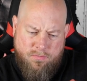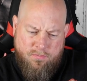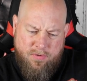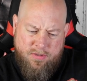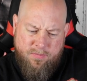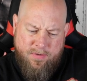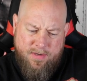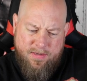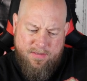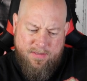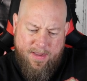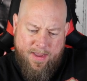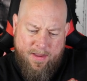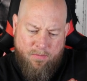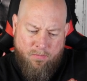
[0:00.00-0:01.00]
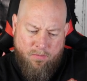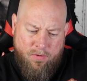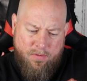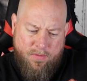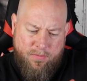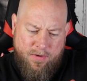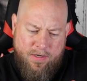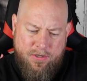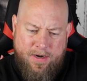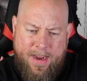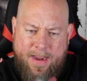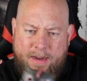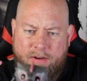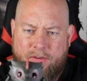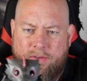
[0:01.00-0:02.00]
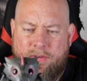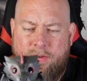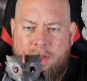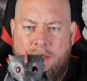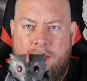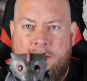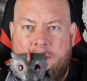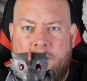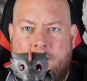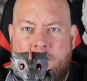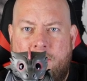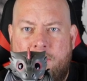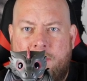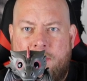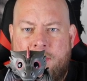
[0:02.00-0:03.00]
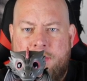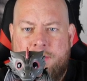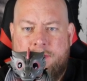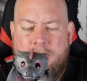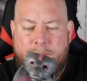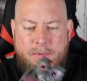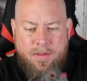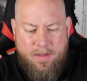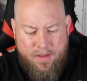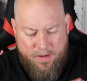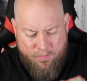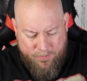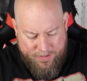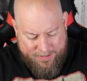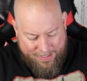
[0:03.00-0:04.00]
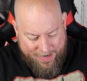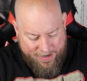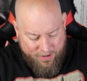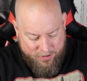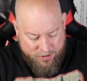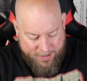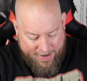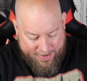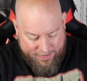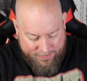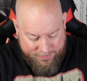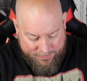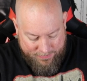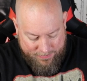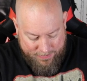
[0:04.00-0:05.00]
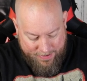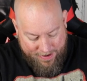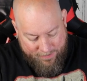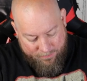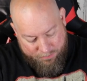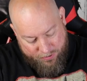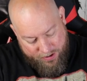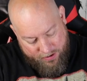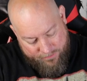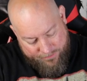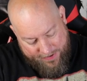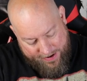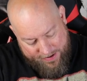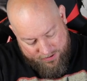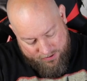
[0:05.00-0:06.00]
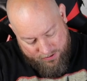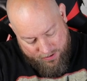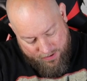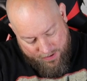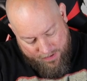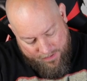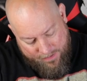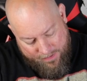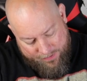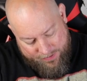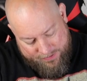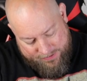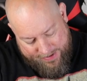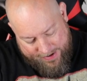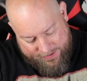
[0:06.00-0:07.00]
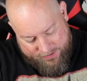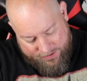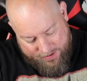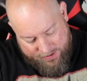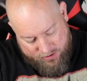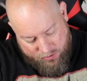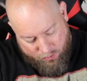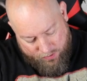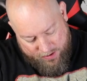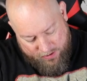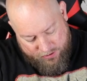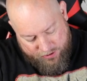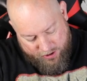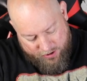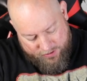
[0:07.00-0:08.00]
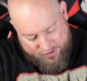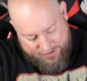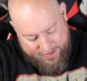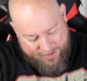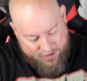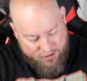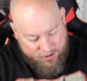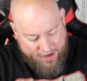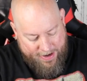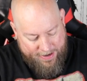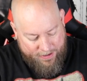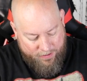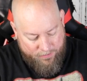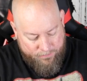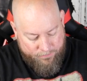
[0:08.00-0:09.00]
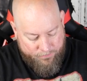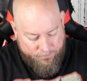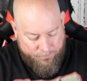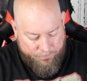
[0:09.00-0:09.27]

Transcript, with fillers: which one is that? One of the three dragons. Some of the retired dragons can have pretty good value to it. This is actually a 2013 dragon.